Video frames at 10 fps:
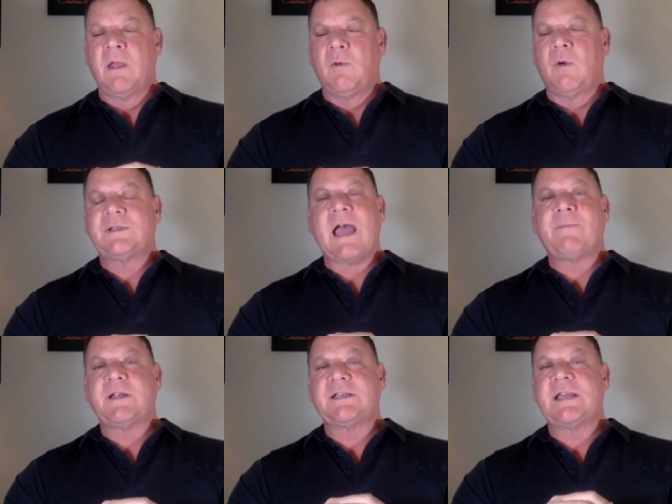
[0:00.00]
Well, what's
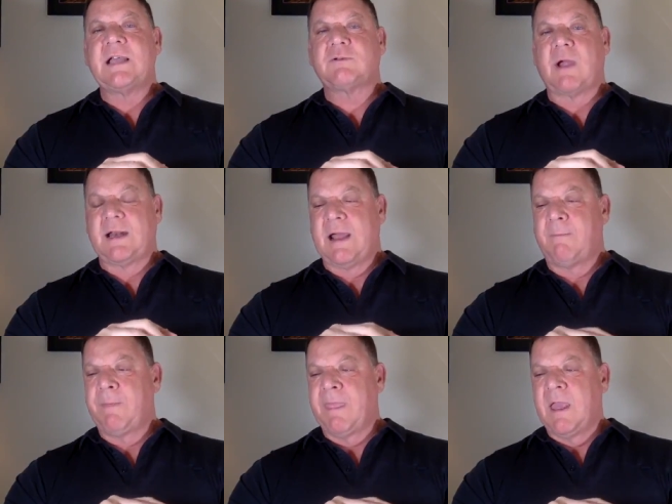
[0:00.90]
happening in states right
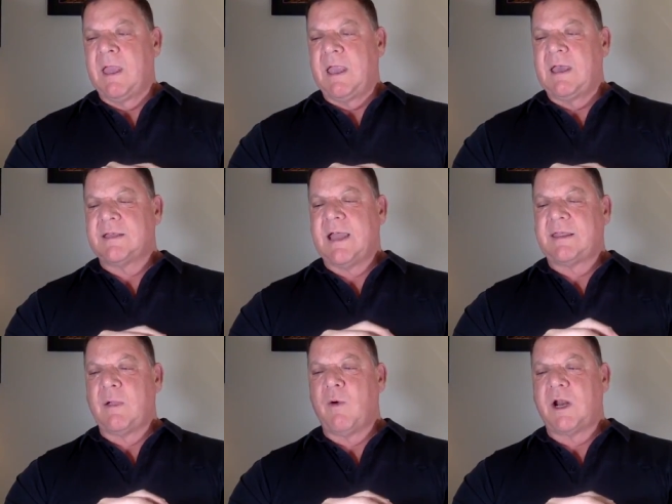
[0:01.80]
now is
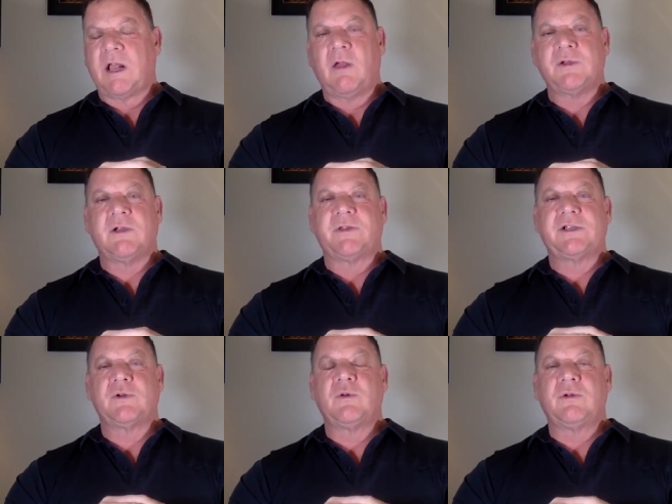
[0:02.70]
that they want to close all these
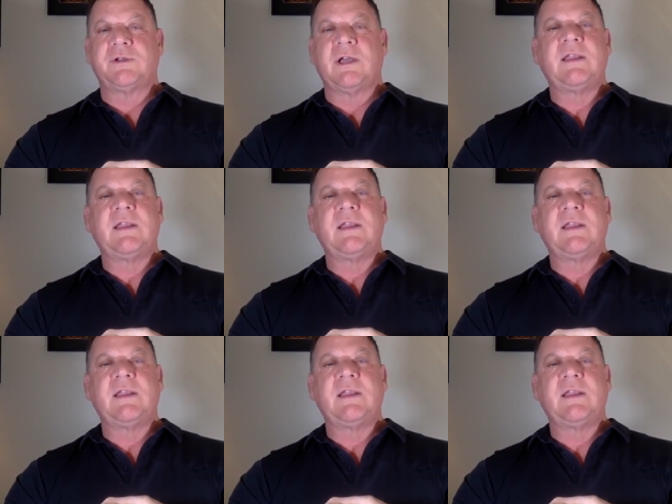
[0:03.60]
schools